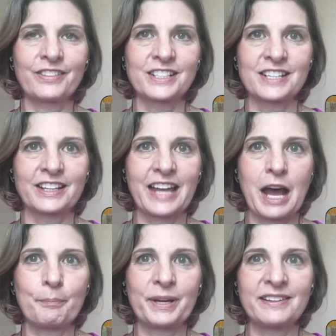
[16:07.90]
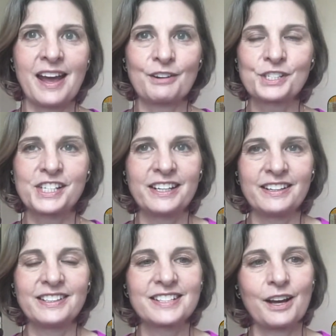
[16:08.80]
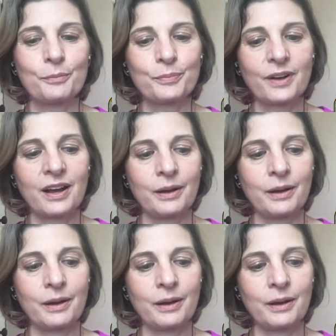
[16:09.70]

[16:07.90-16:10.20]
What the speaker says: things like that. But now she needs help.